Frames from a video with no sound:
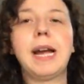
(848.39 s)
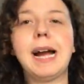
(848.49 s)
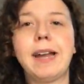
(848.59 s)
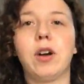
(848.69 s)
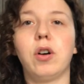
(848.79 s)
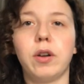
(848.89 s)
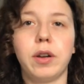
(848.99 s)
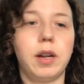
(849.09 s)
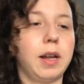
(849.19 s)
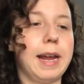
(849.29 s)
I had it
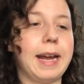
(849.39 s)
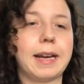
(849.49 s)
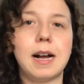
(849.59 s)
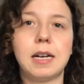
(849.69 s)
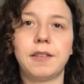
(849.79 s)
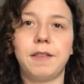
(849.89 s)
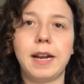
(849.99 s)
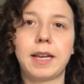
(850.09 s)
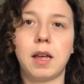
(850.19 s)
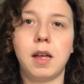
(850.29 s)
on, it kind of
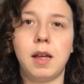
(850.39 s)
like